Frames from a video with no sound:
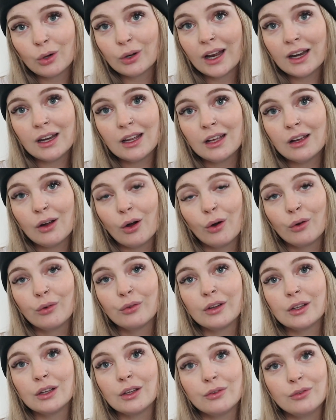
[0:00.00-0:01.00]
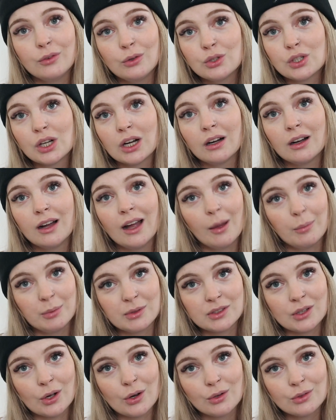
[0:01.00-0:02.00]
on any of the future
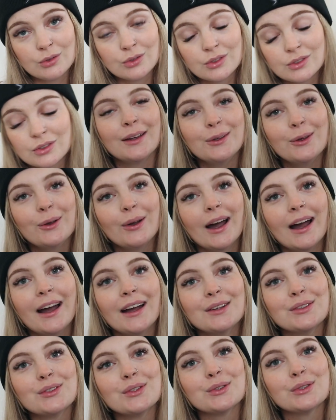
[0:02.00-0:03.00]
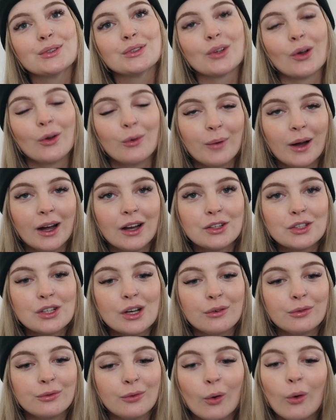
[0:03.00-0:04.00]
episodes. Thank you guys so
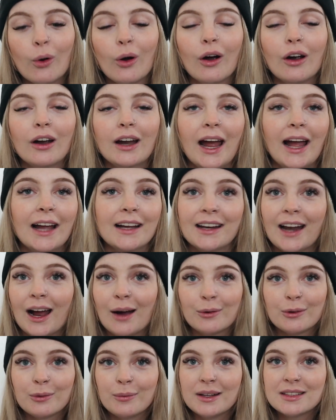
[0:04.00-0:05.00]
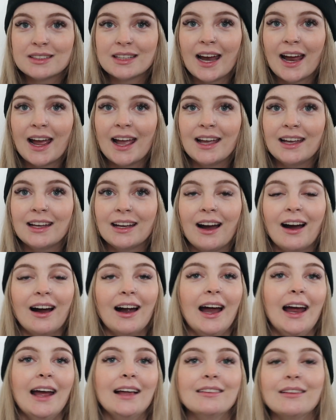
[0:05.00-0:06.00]
much for hanging out with me today.
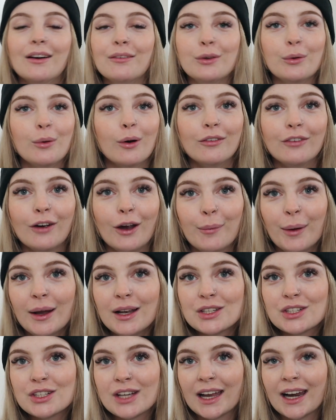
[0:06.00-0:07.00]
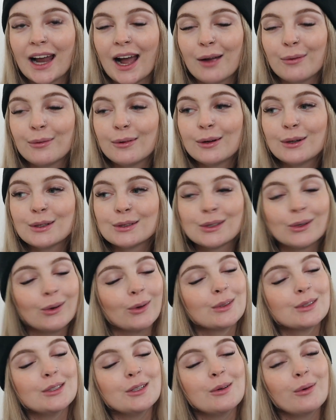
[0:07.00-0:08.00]
I love you all very much, and I will
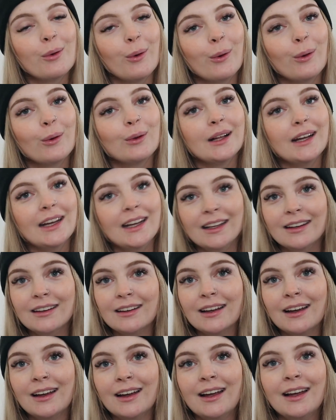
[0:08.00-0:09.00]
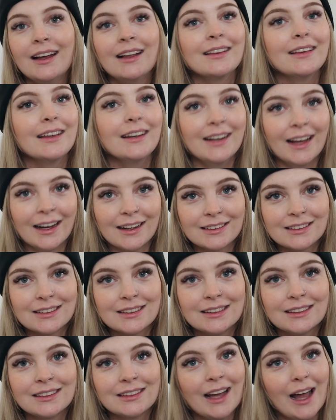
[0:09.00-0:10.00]
talk to you all in the
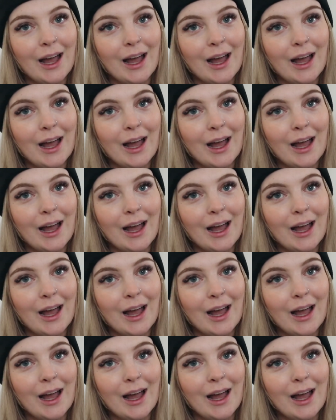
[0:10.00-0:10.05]
next